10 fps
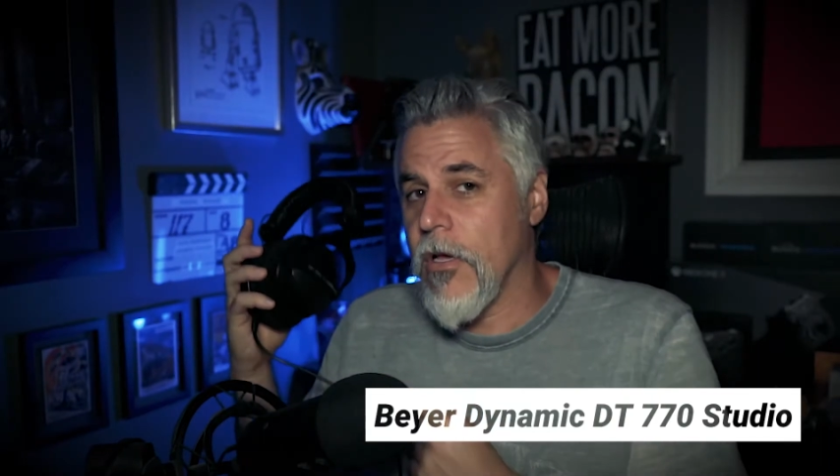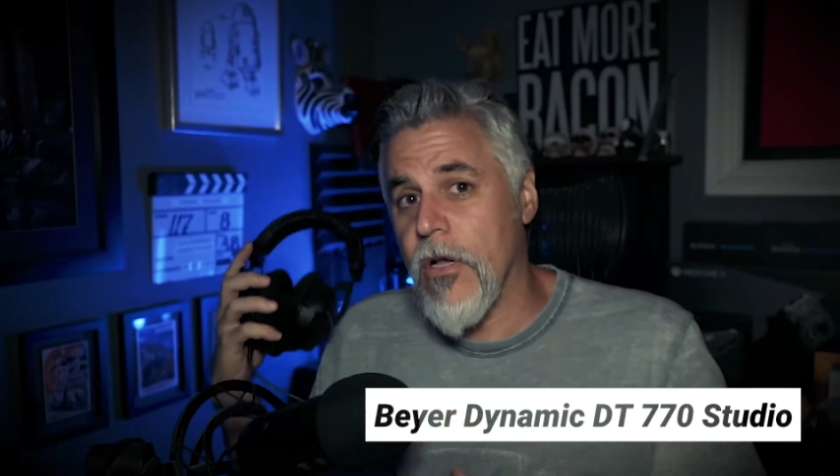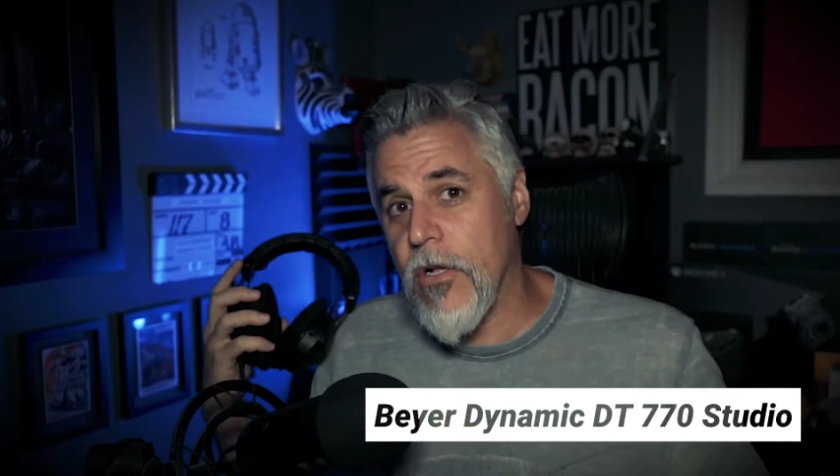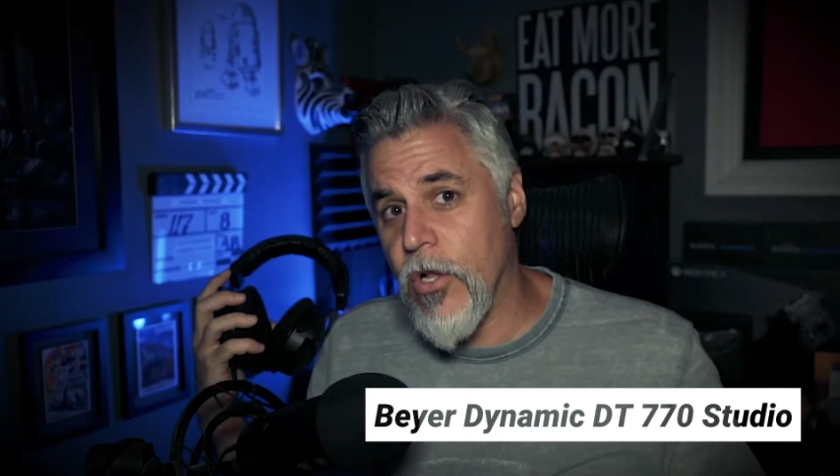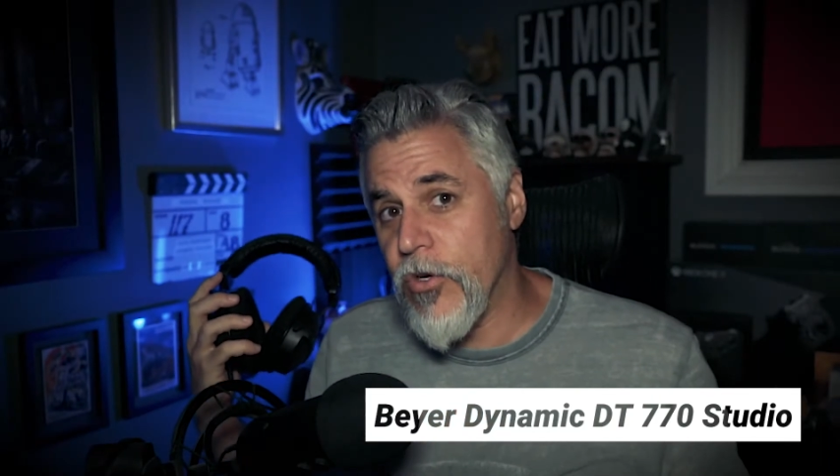
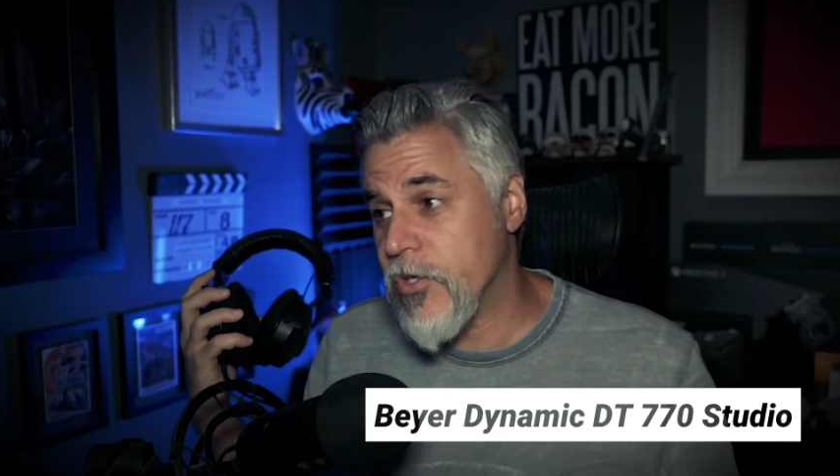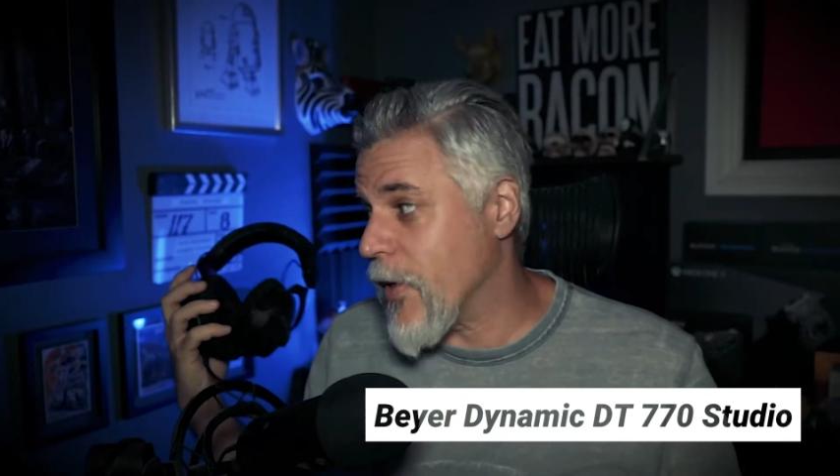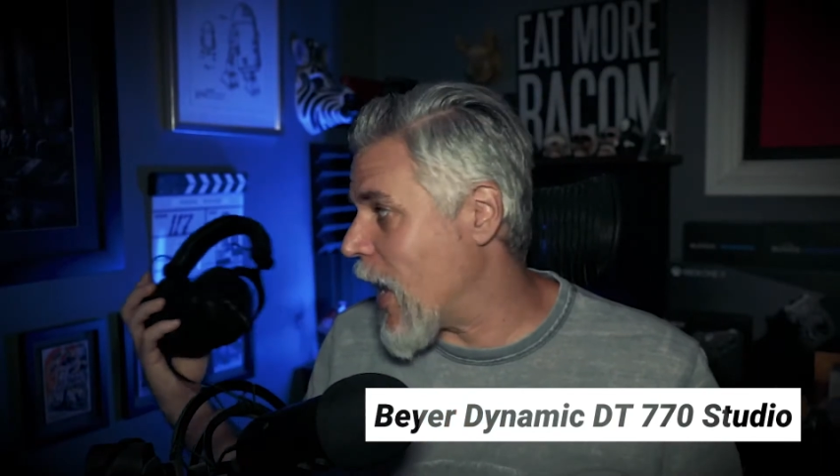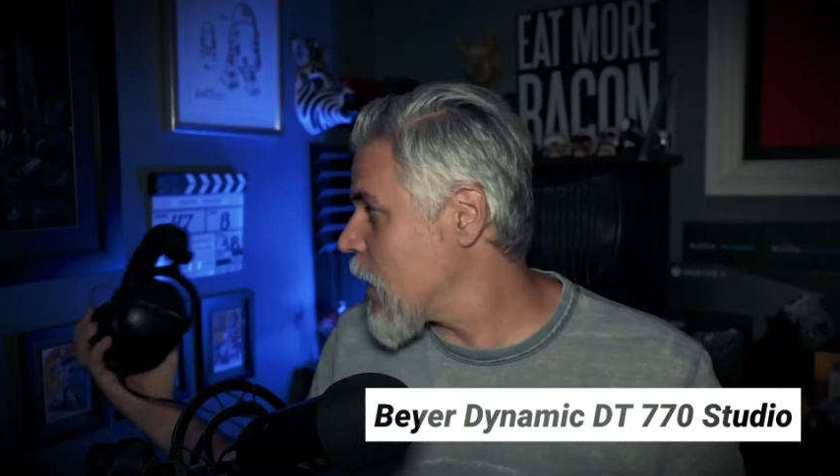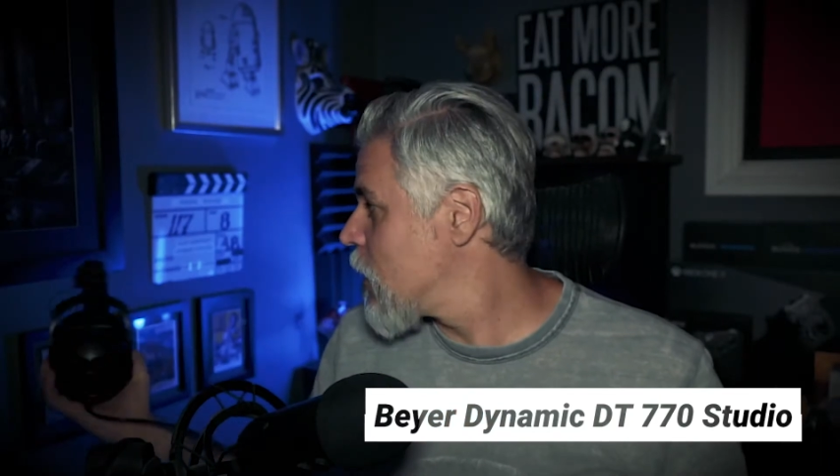closed
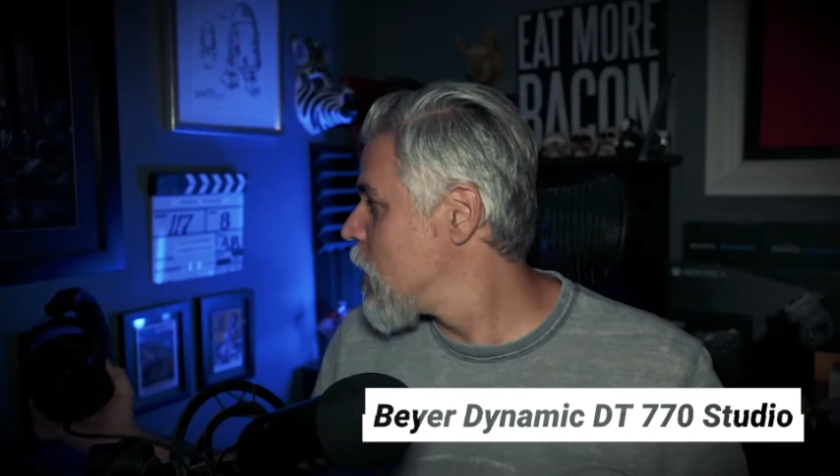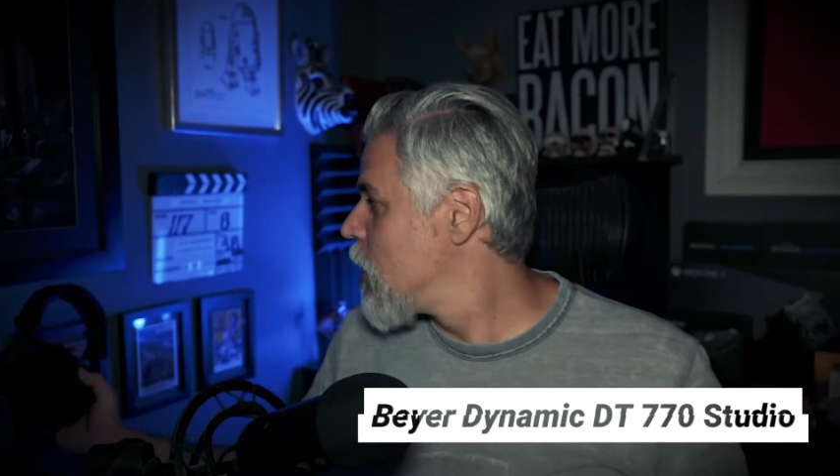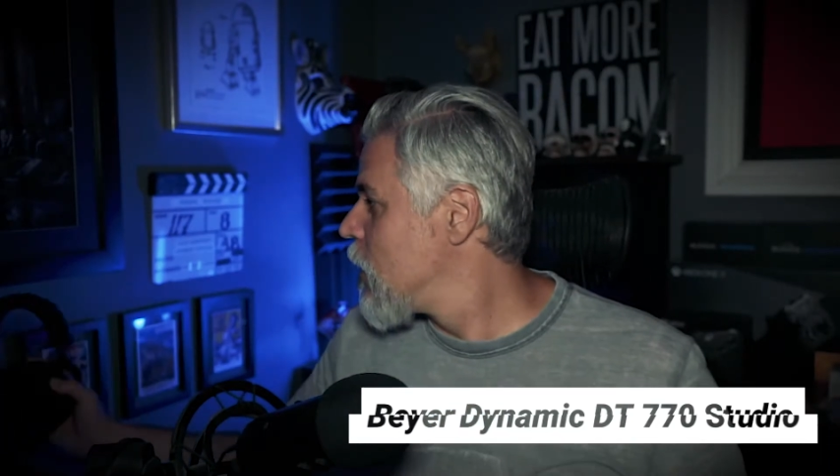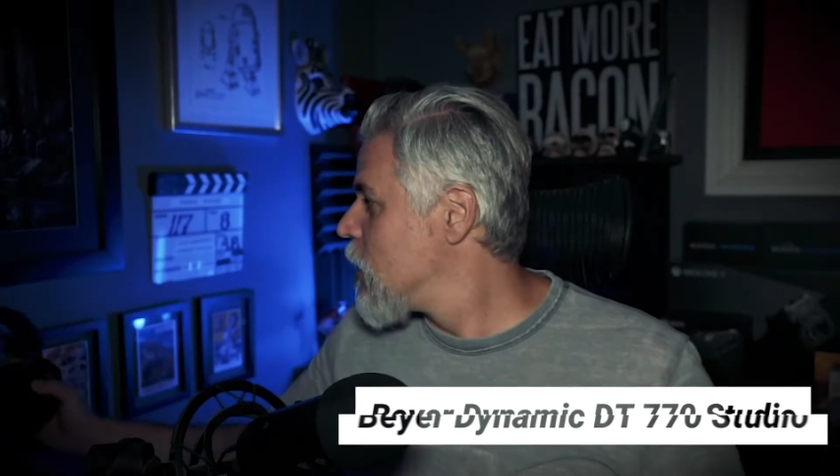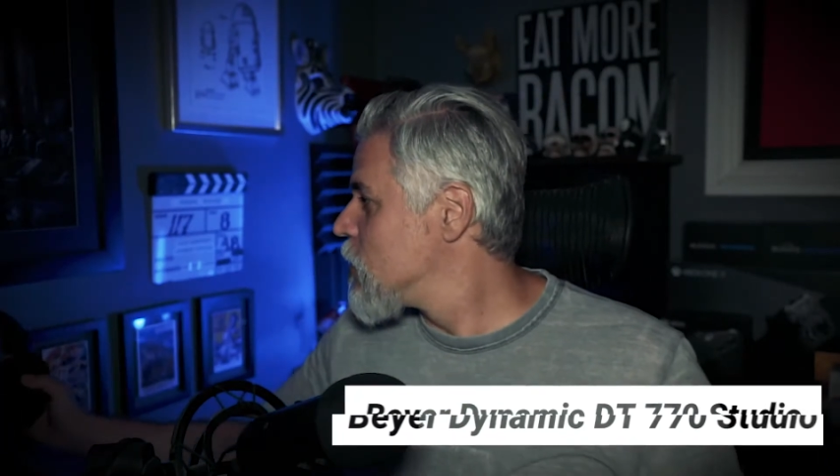back.
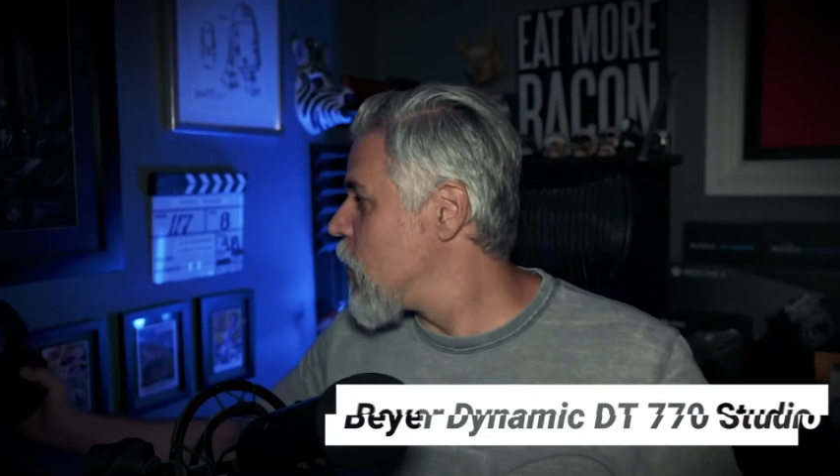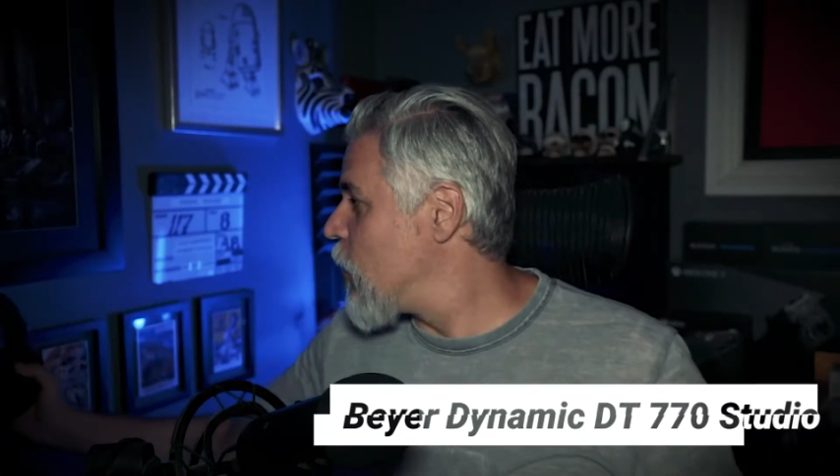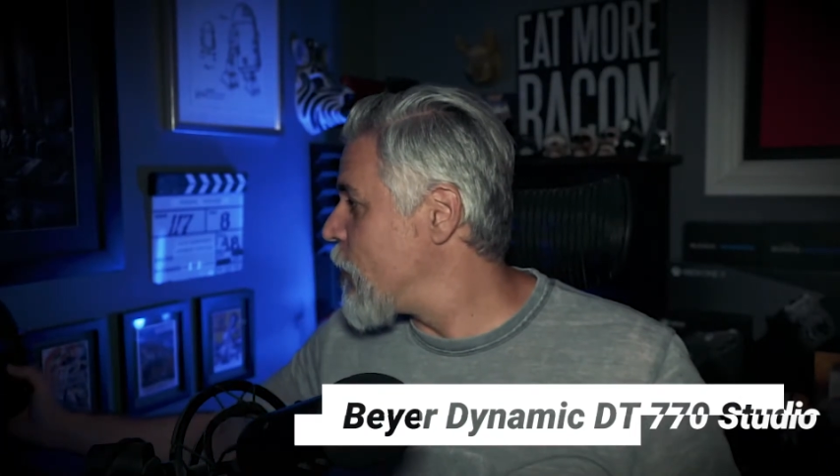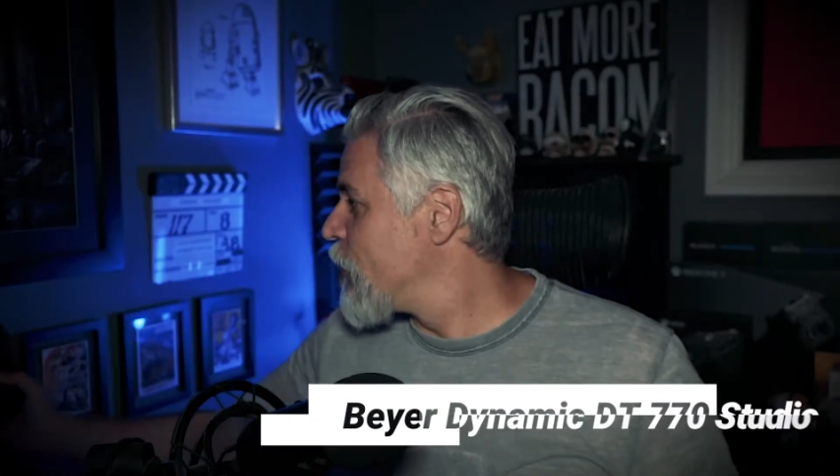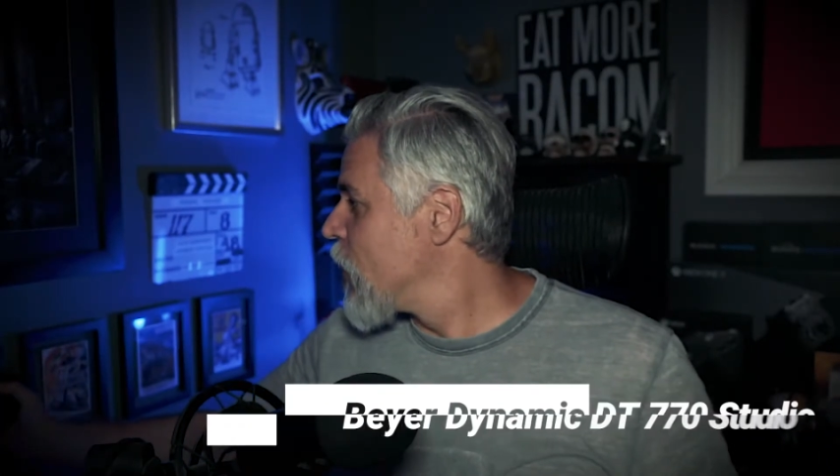
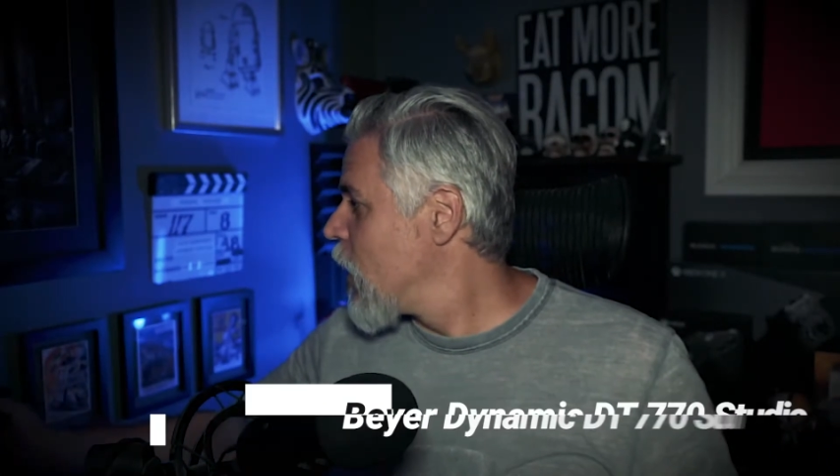So